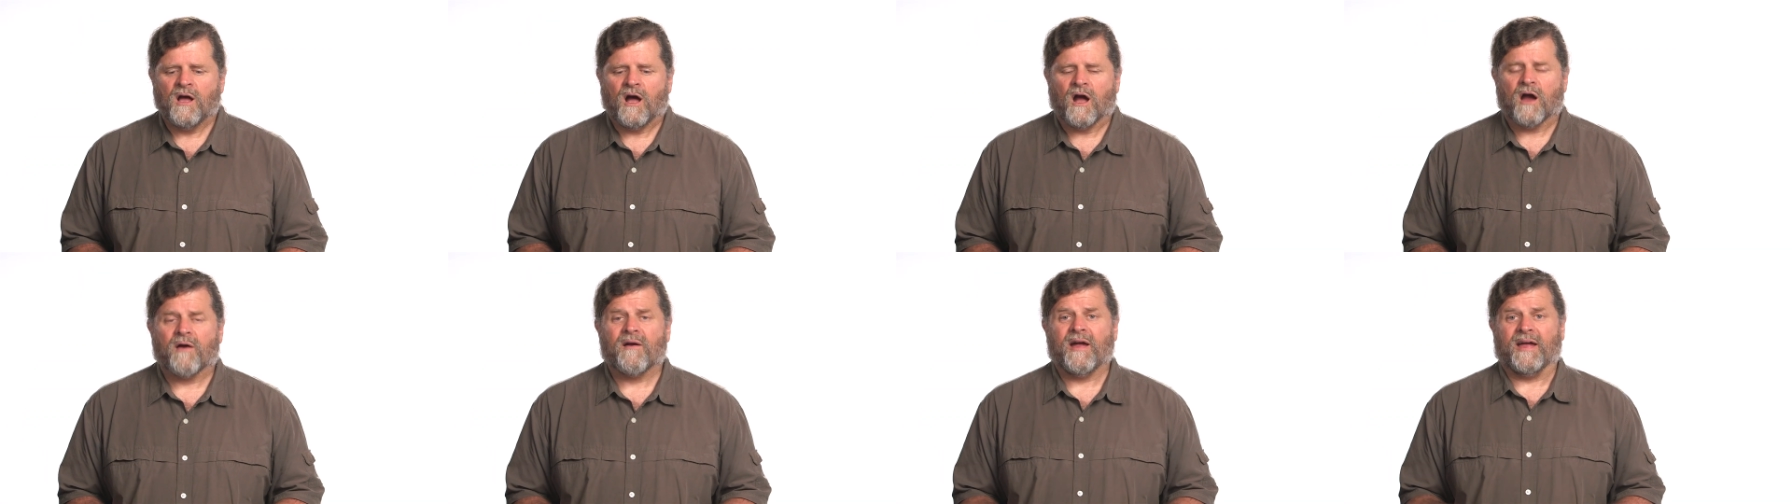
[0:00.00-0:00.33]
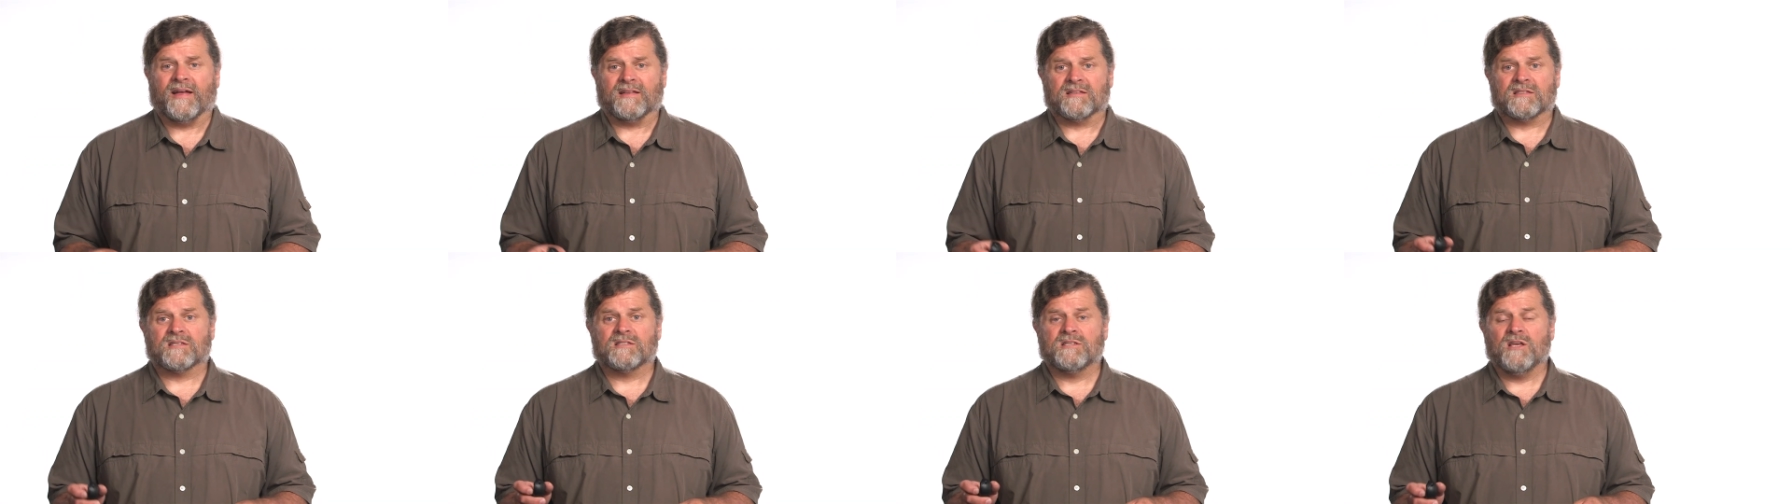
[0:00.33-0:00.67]
All
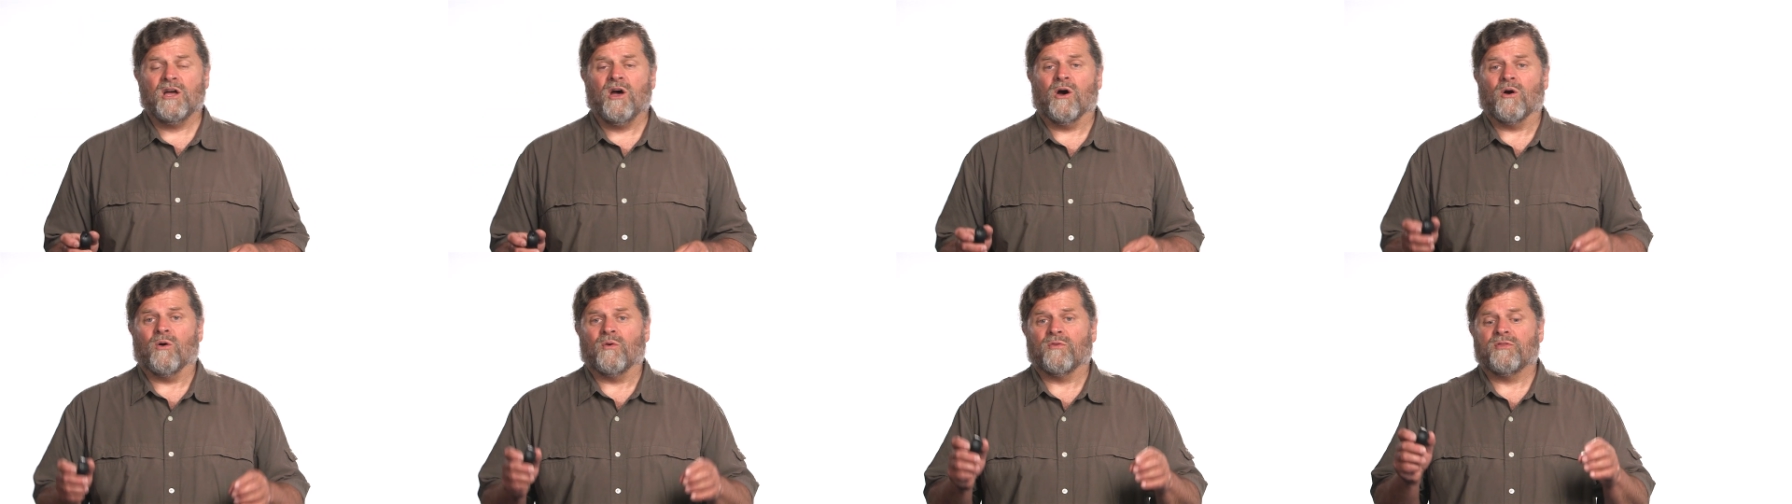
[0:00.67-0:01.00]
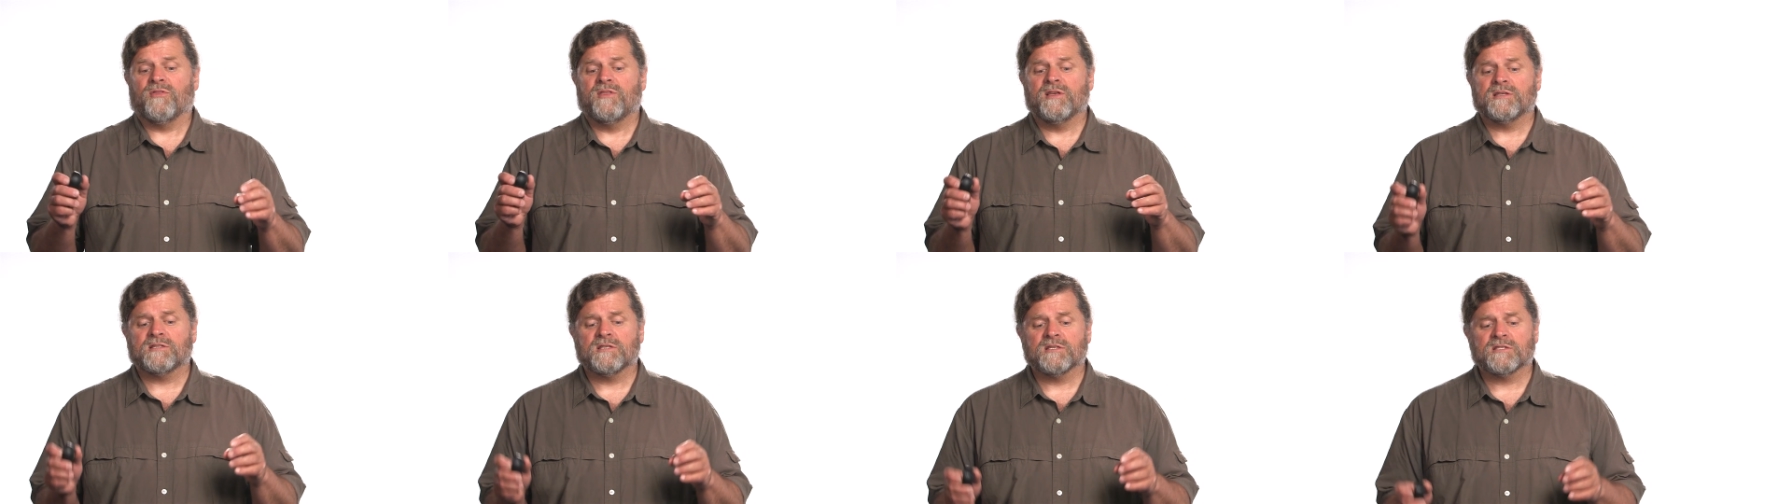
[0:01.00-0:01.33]
right, so
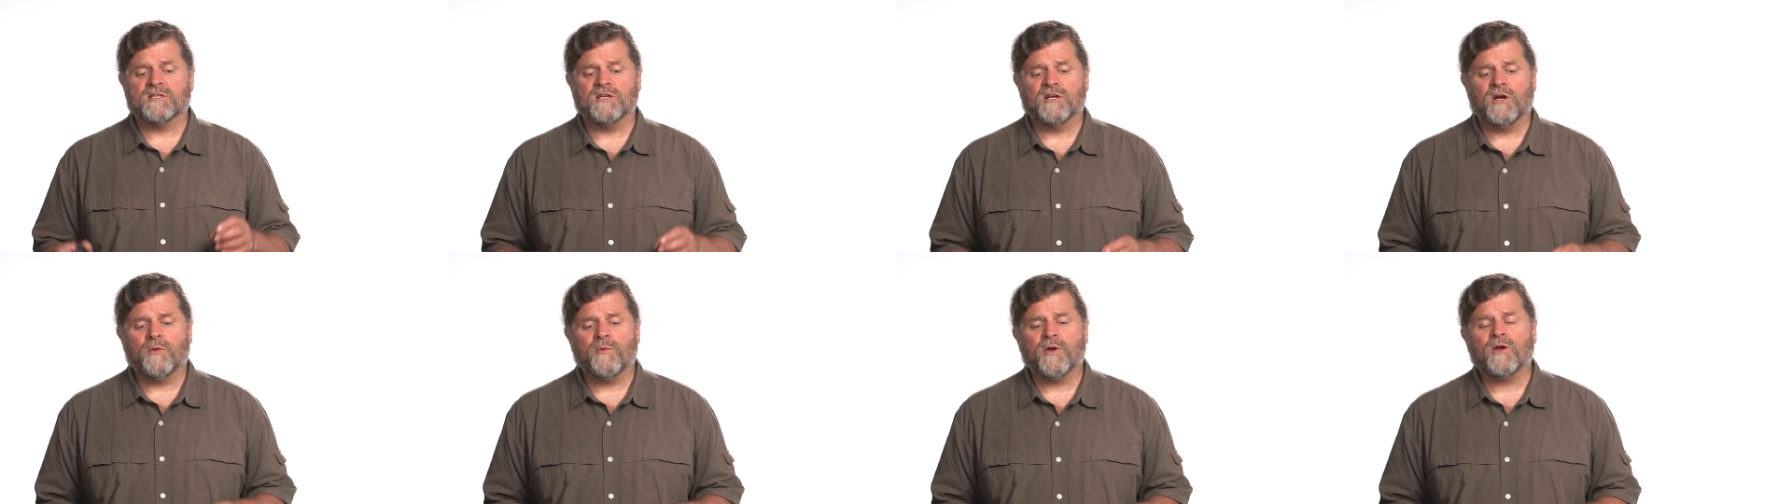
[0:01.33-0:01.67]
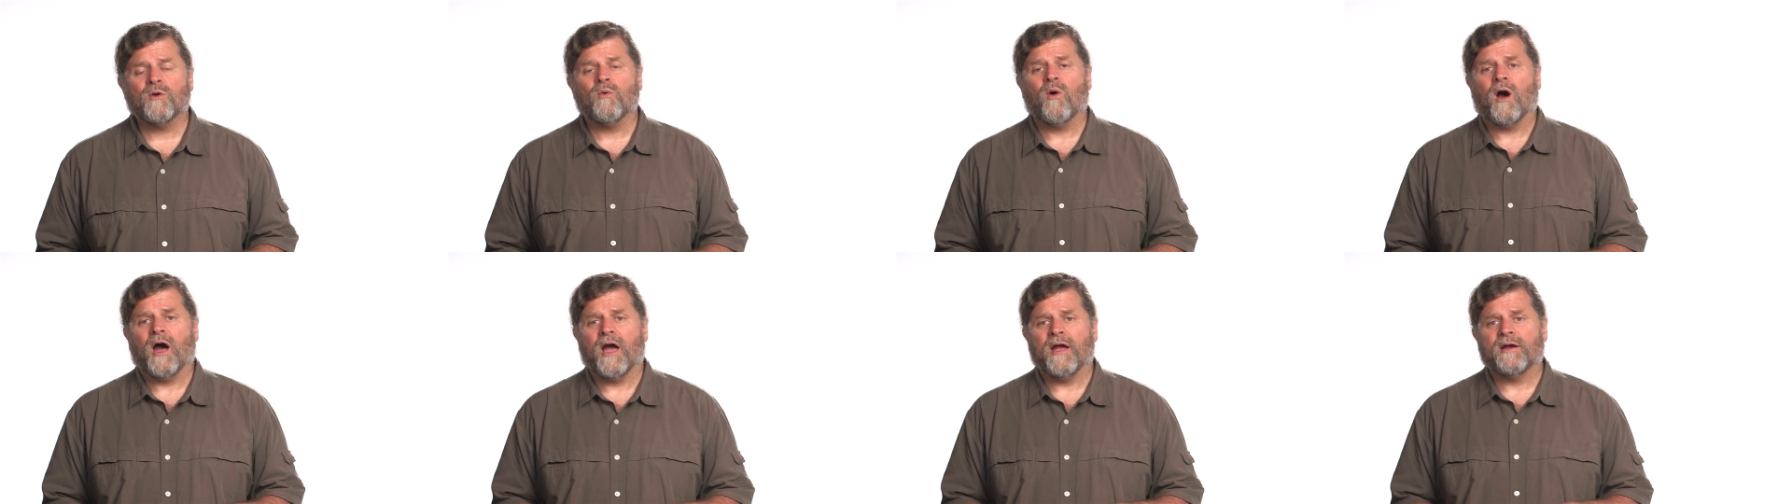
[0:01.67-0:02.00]
this is going to
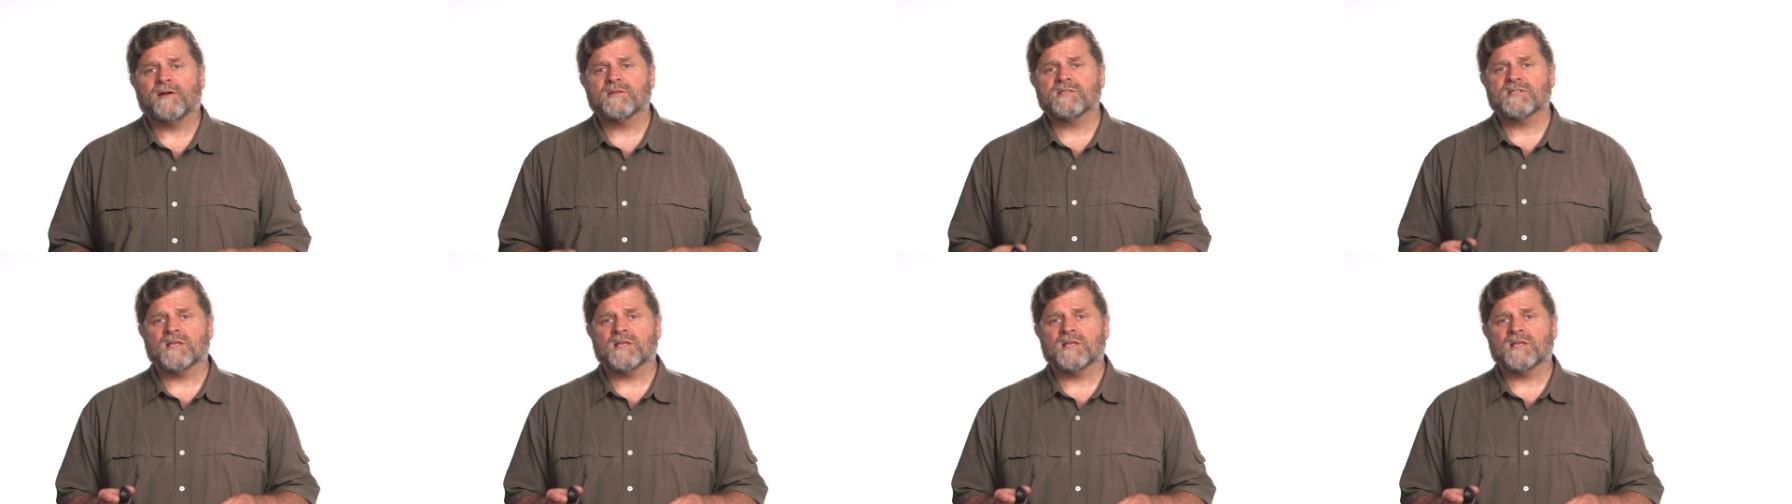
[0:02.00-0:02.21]
require